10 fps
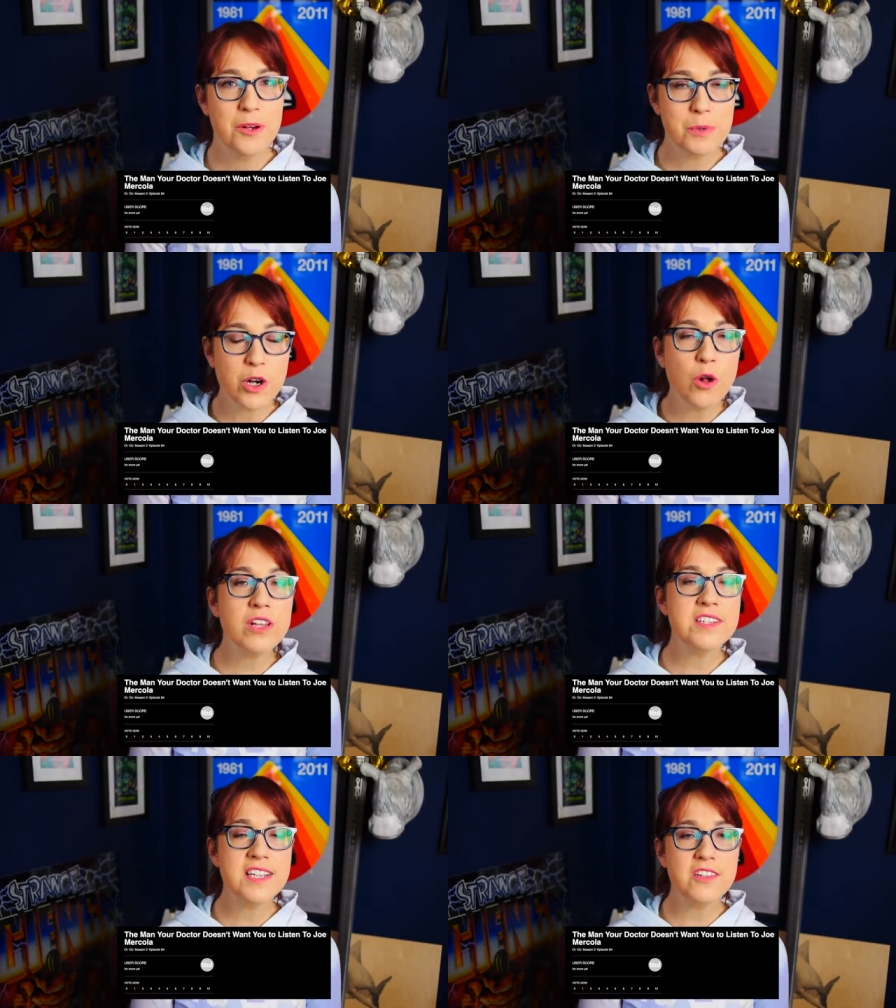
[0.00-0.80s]

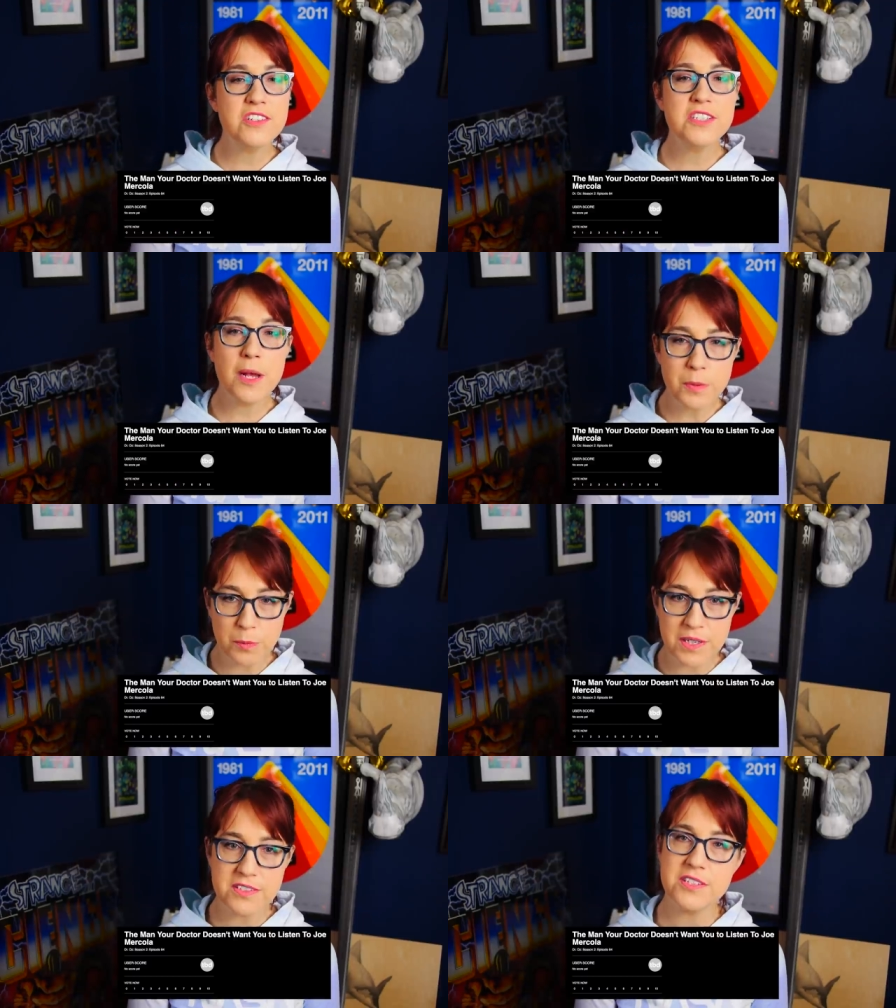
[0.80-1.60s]
Mercola sells
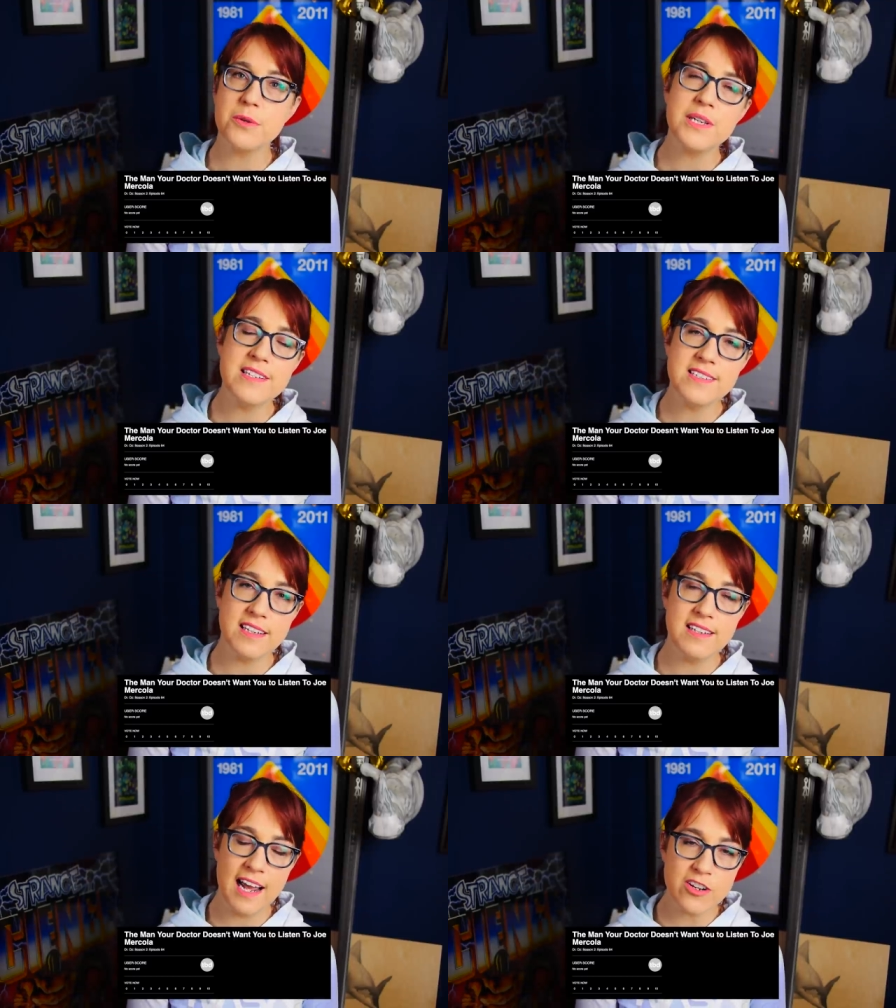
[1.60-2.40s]
supplements, so he's
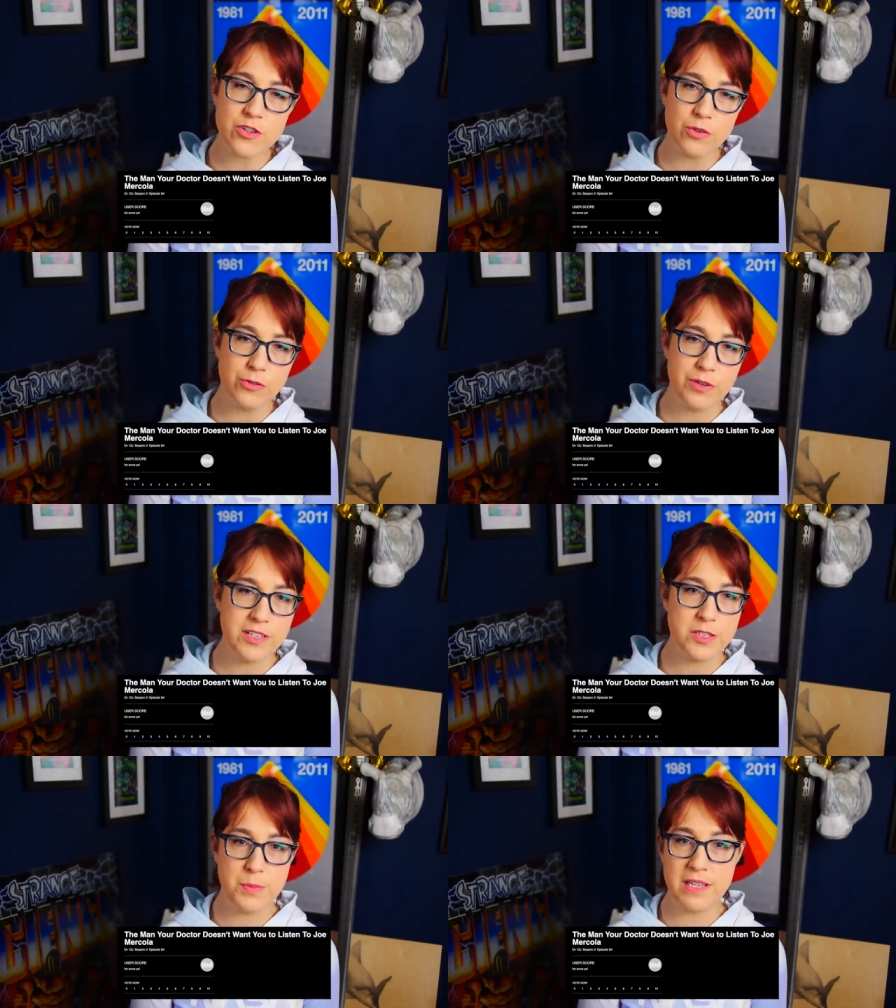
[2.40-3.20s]
a natural
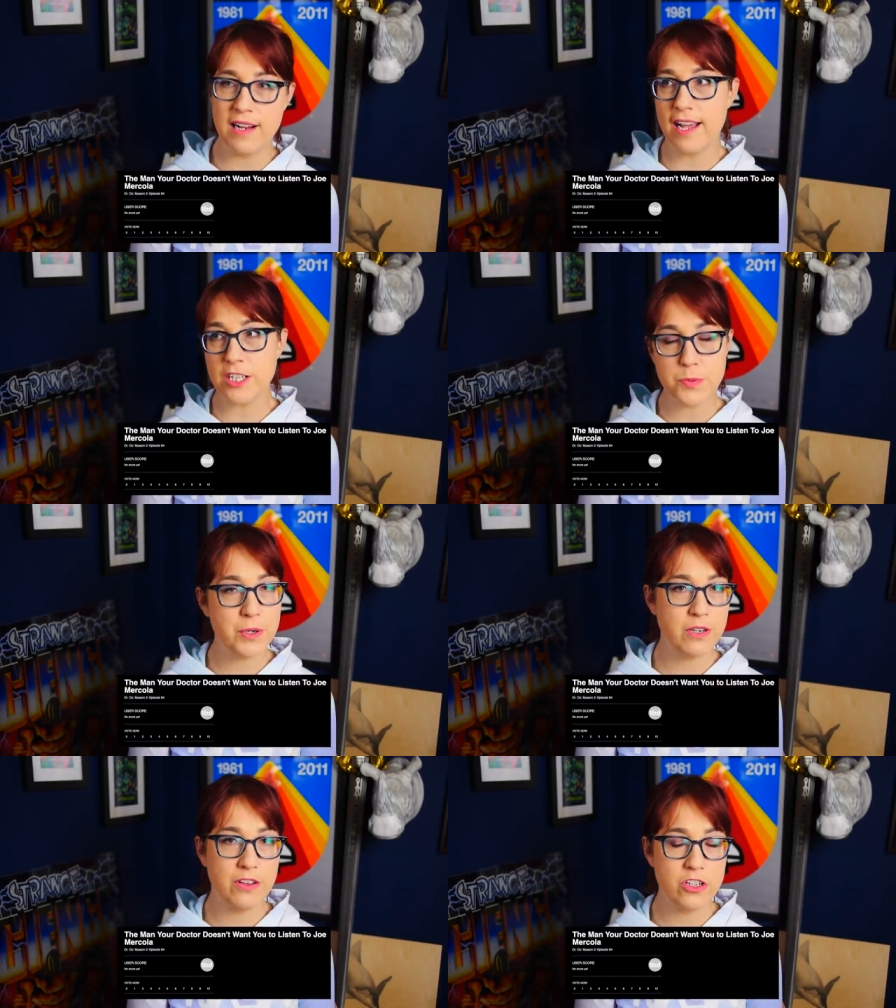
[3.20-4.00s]
fit to be an
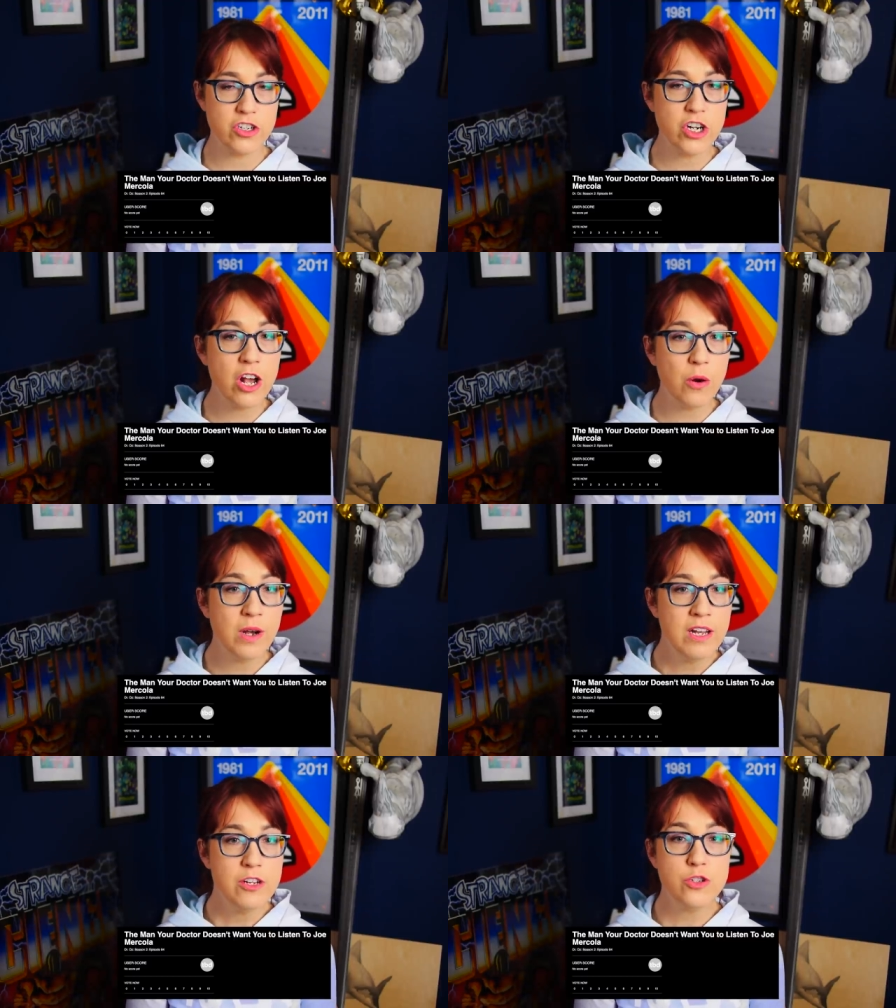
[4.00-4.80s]
expert on the show
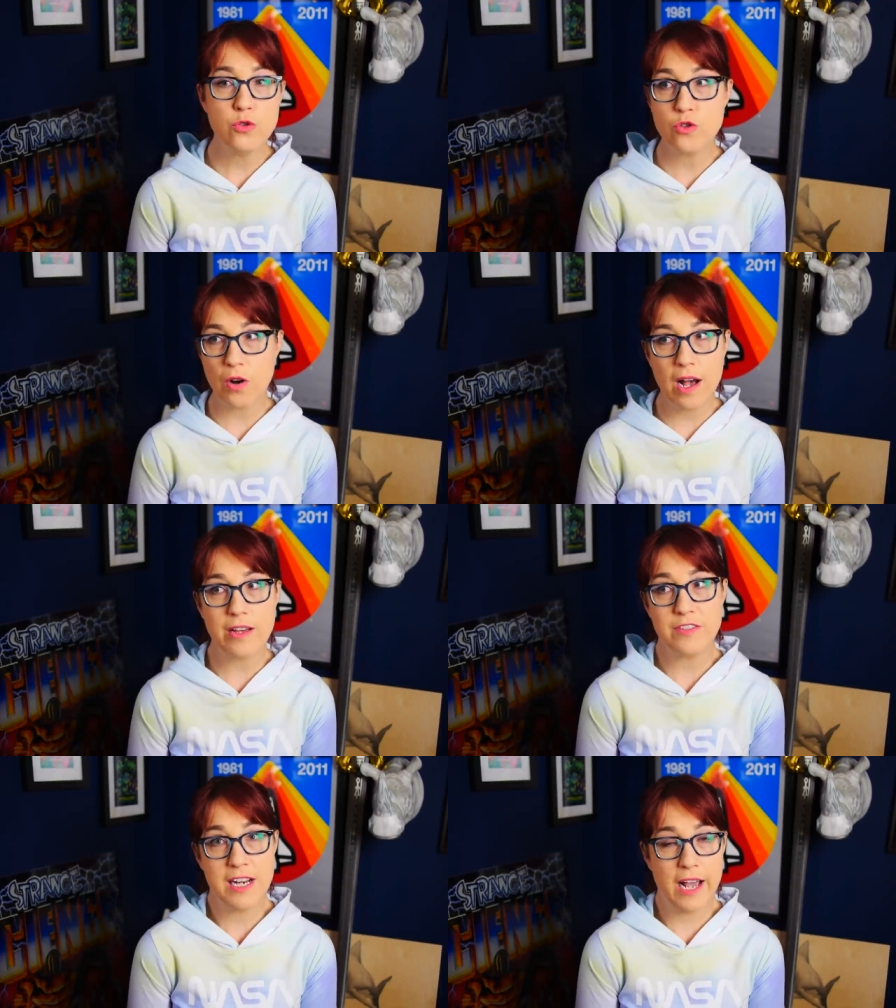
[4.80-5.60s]
to
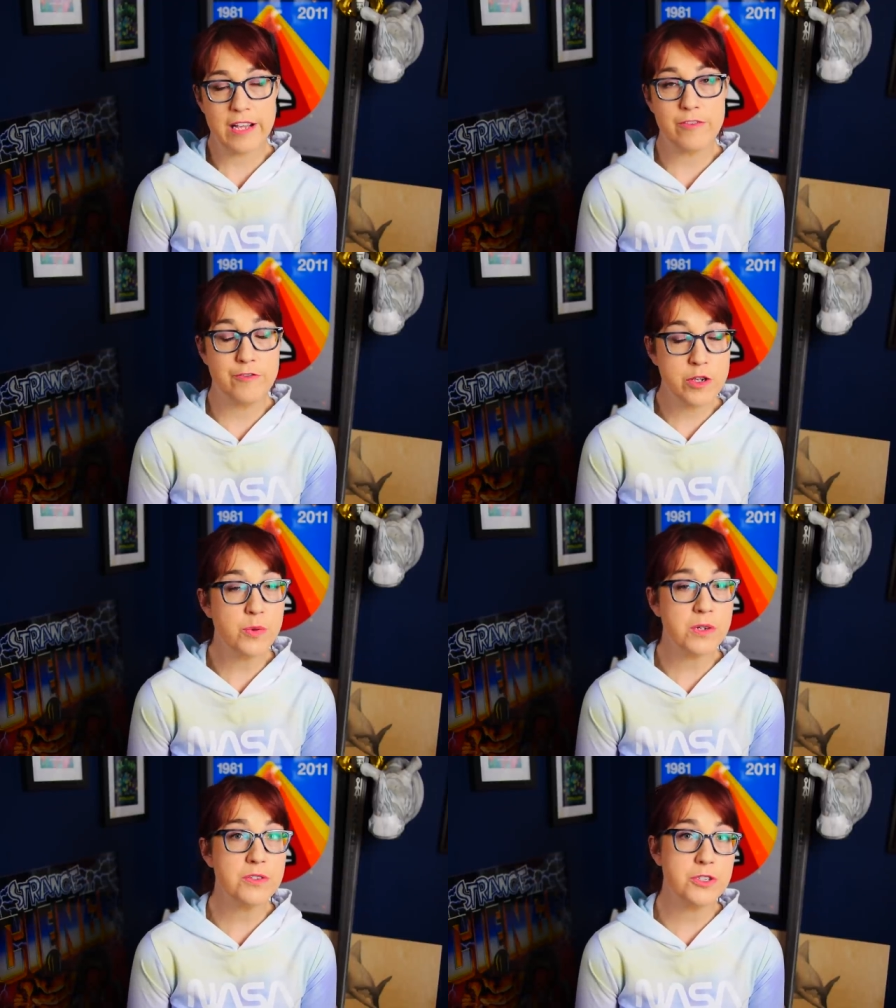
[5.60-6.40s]
drive naive
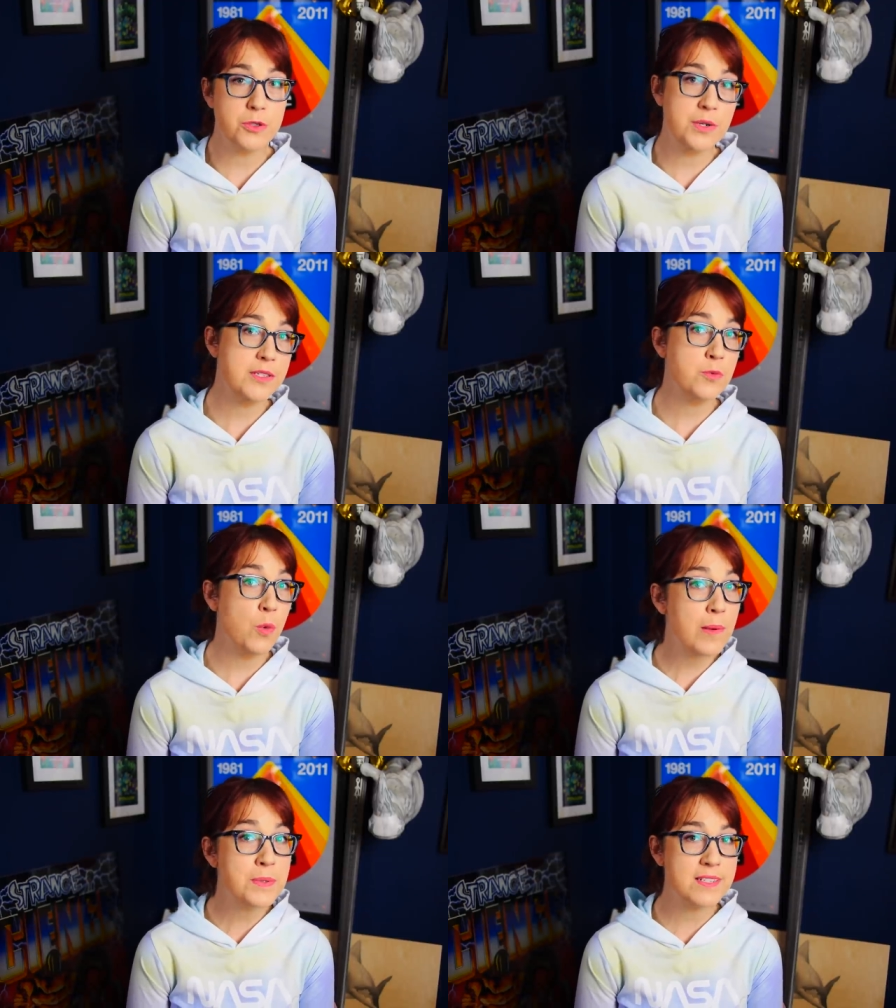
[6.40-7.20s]
viewers to his
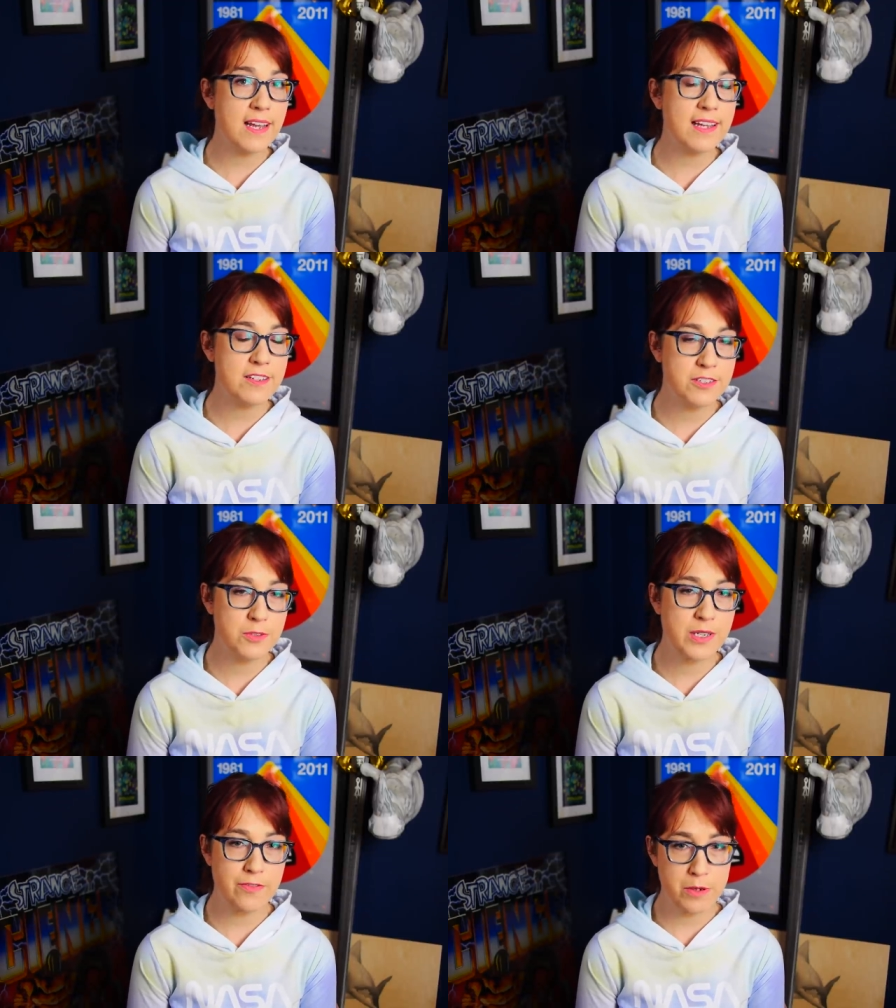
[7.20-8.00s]
website
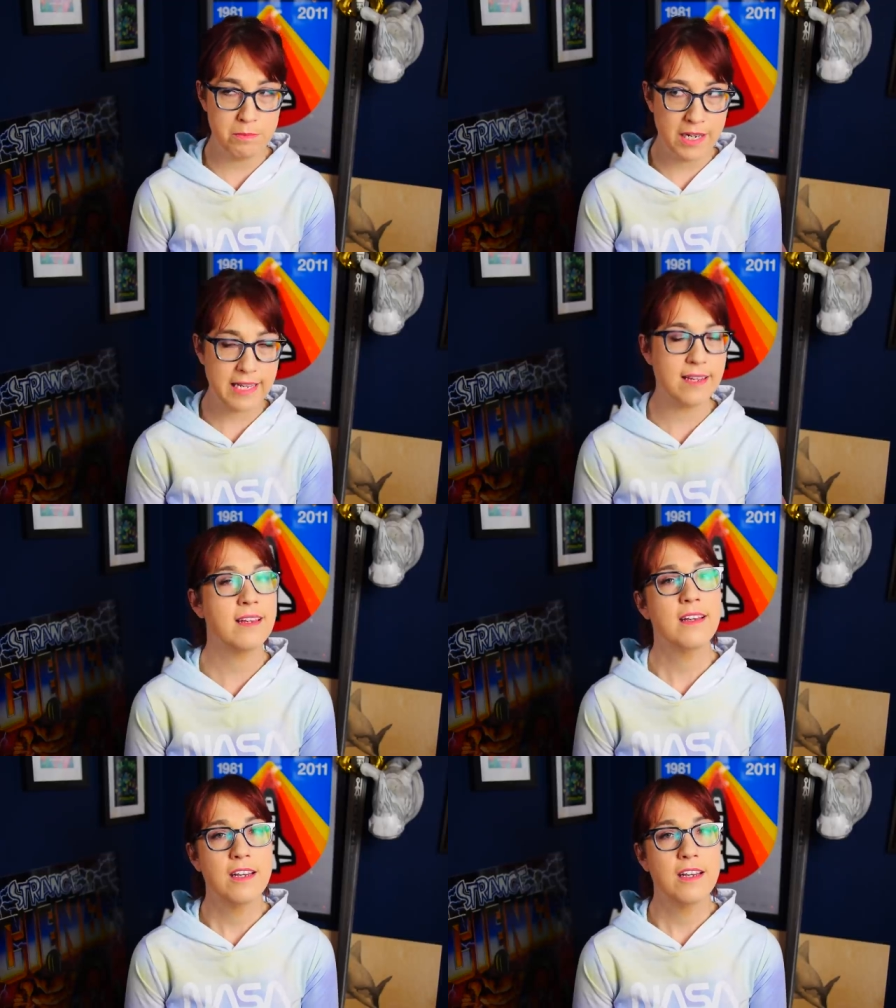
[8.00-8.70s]
to give him money.